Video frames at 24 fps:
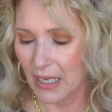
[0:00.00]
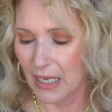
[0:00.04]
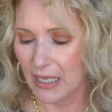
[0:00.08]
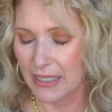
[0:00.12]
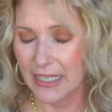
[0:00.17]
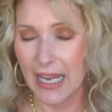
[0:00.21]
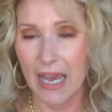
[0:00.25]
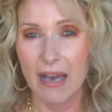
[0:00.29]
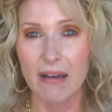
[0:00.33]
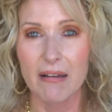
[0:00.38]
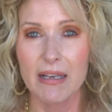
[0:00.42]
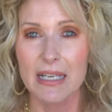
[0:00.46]

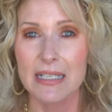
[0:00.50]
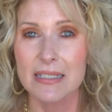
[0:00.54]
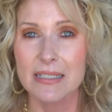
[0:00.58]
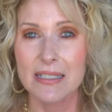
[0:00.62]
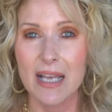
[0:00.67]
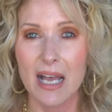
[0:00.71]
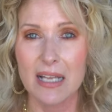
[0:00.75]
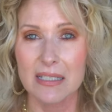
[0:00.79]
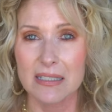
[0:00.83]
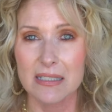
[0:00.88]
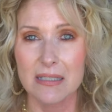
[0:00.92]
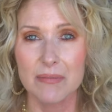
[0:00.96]
Now, it's
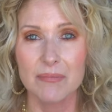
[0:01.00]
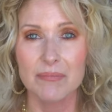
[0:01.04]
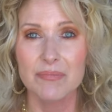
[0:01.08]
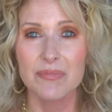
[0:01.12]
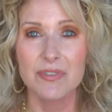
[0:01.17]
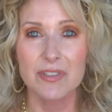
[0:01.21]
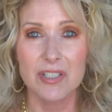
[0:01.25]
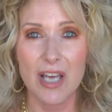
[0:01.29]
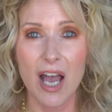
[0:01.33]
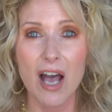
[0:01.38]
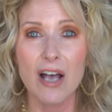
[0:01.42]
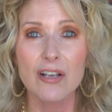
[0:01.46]
got some
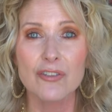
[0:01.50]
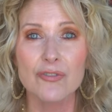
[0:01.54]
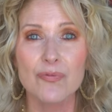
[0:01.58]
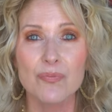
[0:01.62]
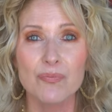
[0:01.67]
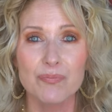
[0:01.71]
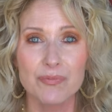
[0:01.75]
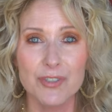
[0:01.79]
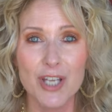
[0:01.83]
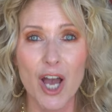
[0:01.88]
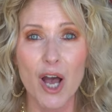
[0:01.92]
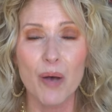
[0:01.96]

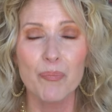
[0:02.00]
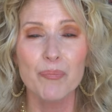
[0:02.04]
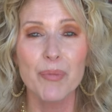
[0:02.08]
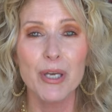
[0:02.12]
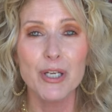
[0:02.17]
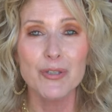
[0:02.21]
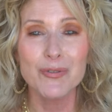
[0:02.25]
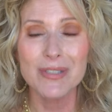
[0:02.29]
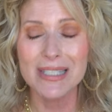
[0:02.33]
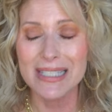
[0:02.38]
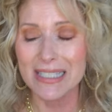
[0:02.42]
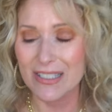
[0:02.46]
tall, tall
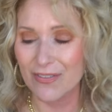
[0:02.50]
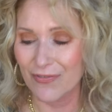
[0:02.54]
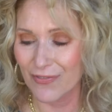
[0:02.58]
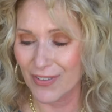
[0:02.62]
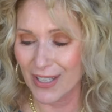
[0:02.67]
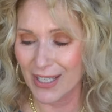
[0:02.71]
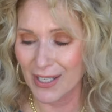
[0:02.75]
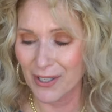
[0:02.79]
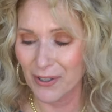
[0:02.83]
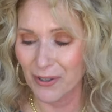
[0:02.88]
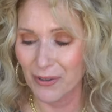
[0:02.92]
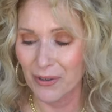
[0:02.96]
boots to
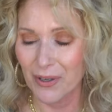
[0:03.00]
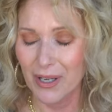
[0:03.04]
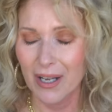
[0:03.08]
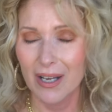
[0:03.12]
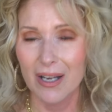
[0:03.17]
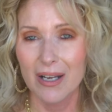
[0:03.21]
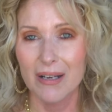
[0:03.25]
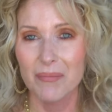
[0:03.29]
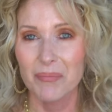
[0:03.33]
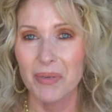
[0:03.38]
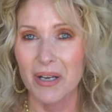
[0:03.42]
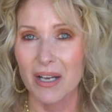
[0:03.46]
fill,
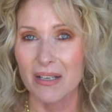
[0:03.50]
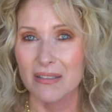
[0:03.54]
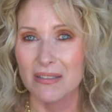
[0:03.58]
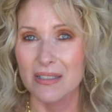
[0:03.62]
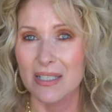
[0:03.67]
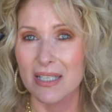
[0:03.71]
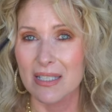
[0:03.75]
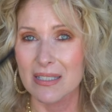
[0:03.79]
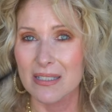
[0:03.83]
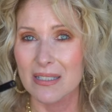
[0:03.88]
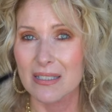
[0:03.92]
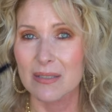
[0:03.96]
because
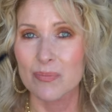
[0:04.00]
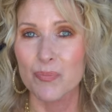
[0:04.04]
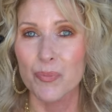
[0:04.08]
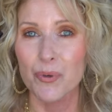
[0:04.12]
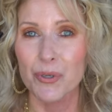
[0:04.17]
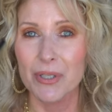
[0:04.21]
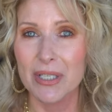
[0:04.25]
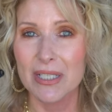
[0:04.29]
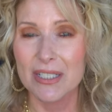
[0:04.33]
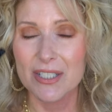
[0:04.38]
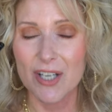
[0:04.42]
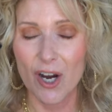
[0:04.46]
this is
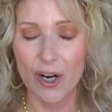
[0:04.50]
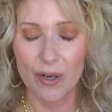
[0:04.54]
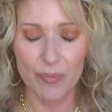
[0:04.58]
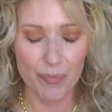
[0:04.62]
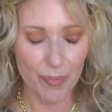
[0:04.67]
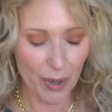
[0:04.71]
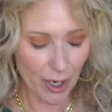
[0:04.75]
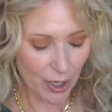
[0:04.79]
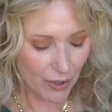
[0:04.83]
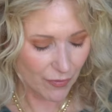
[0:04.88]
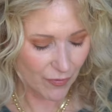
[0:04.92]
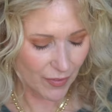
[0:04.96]
pretty darn
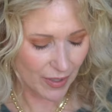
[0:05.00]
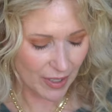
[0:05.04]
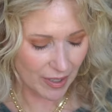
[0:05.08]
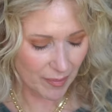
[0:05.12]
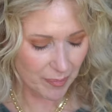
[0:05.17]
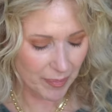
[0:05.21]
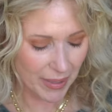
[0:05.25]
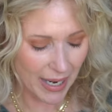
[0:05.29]
perfect.